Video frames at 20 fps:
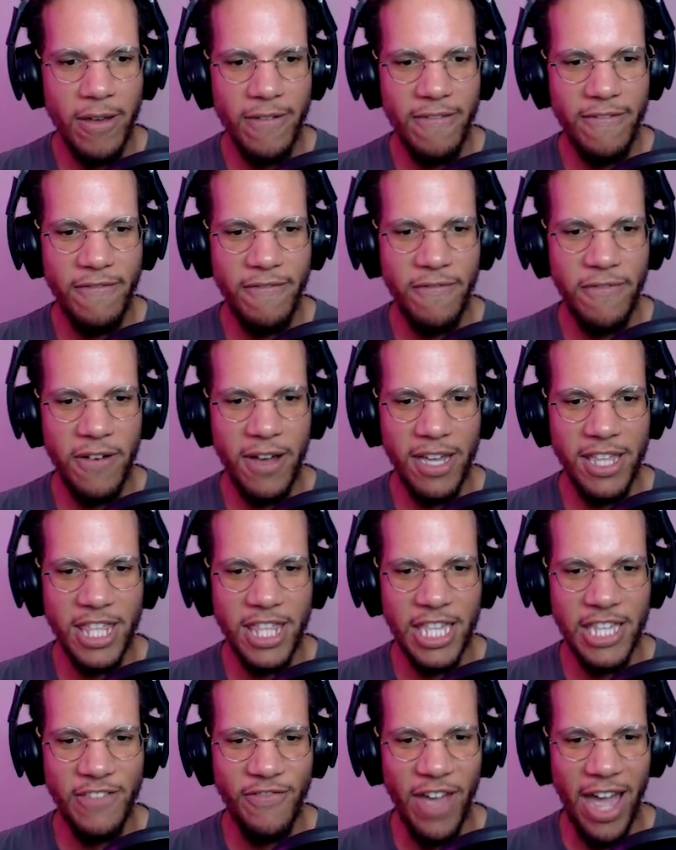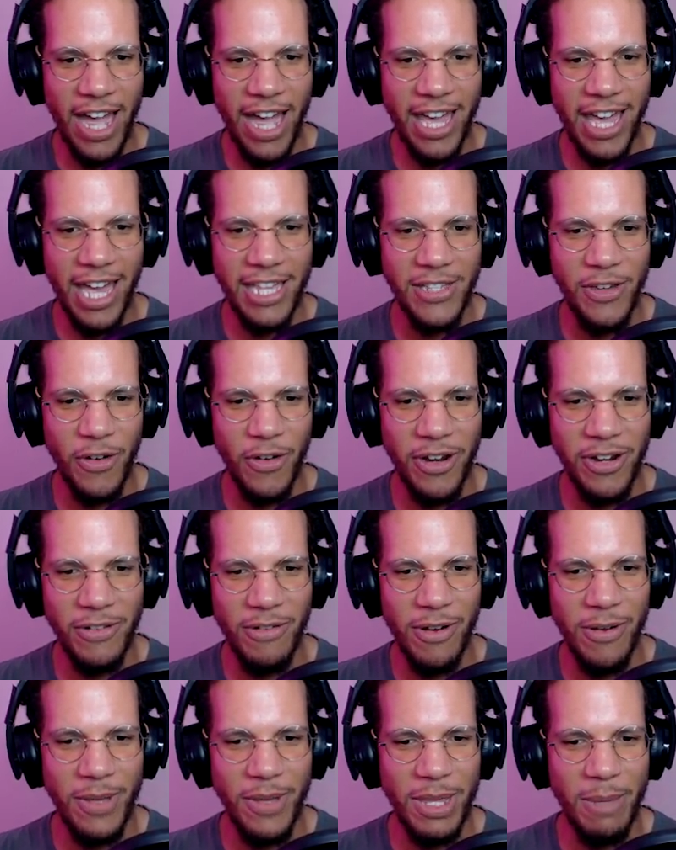Fuck, this fat guy's going to
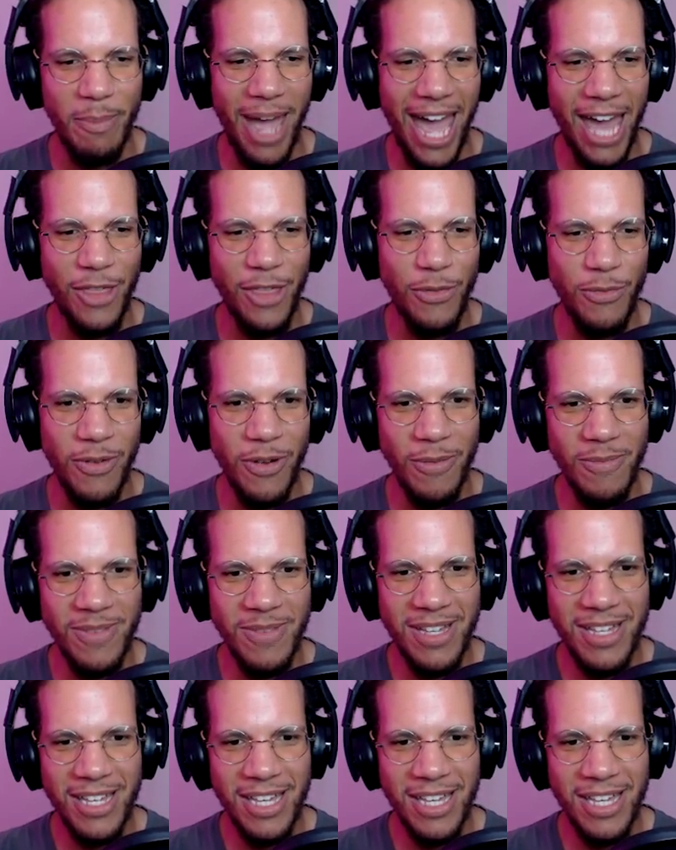ruin the bathroom.